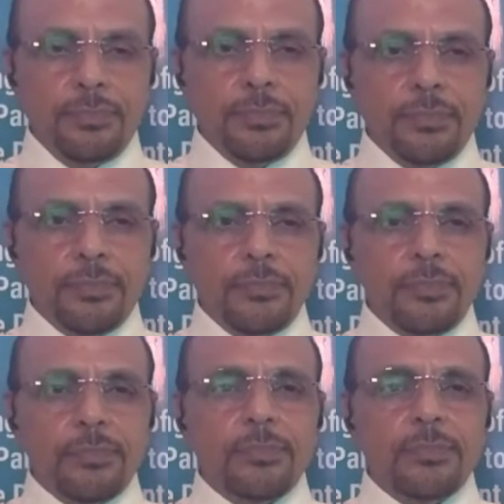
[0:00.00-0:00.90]

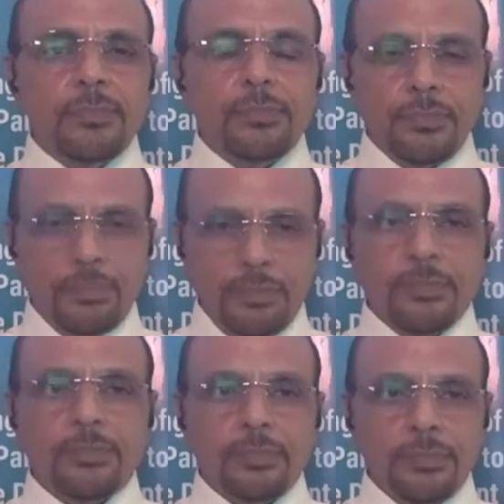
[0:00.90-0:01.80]

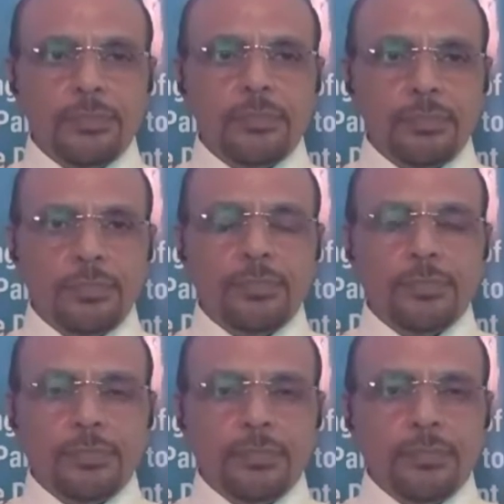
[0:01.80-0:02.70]

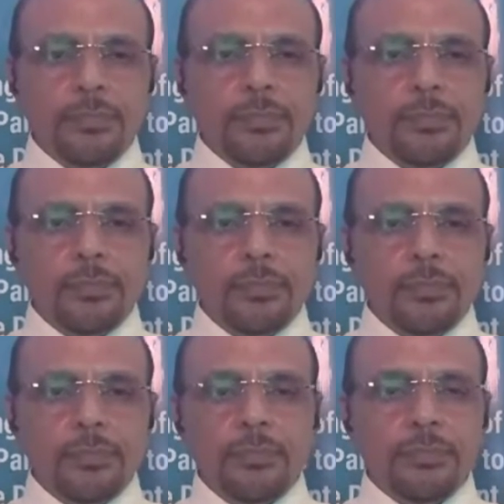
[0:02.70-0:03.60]

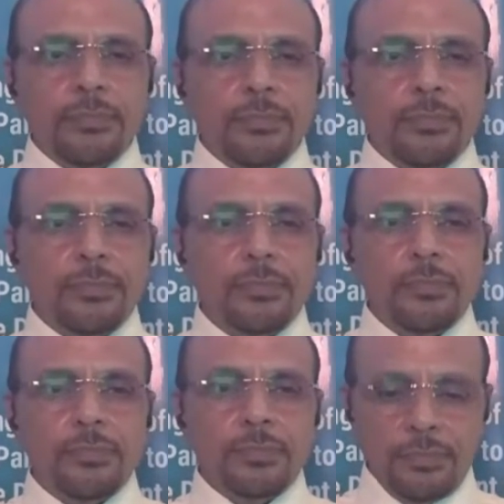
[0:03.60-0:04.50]

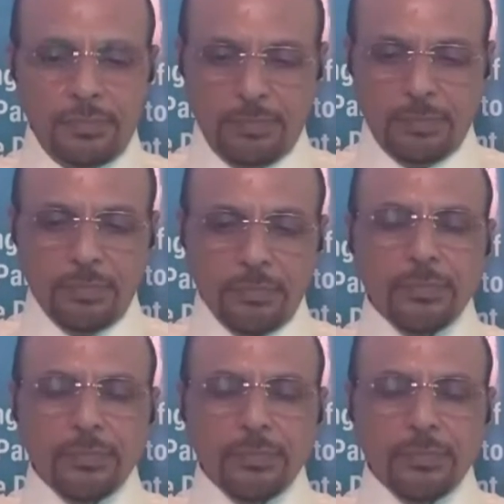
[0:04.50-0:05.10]
[no speech]